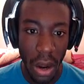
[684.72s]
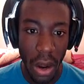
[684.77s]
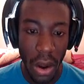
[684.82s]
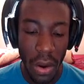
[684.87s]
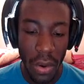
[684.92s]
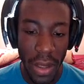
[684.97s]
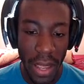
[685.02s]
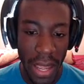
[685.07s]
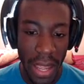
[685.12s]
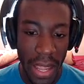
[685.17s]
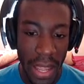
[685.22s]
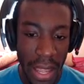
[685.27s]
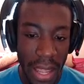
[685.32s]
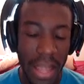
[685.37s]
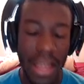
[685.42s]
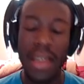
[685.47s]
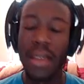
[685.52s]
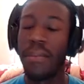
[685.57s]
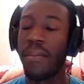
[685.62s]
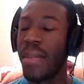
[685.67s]
Okay,
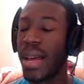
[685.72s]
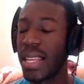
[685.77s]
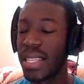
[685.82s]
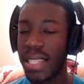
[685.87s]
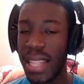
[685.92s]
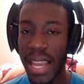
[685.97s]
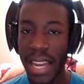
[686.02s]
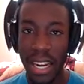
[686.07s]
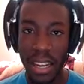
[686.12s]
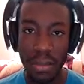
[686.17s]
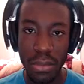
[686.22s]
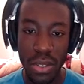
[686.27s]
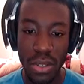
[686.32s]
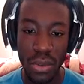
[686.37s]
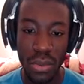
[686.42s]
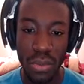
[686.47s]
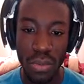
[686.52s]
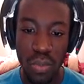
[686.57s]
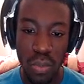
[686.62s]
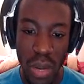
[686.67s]
messed that up
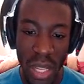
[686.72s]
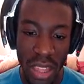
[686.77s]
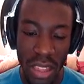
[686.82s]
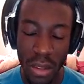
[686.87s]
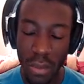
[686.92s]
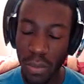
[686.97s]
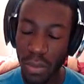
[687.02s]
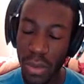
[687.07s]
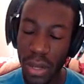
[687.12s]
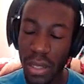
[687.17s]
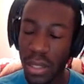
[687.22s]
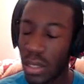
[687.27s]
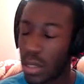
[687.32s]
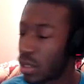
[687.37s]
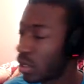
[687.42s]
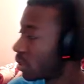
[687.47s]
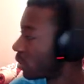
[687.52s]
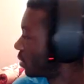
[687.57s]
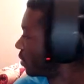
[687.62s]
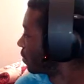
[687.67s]
too. What the?
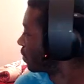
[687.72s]
Uh.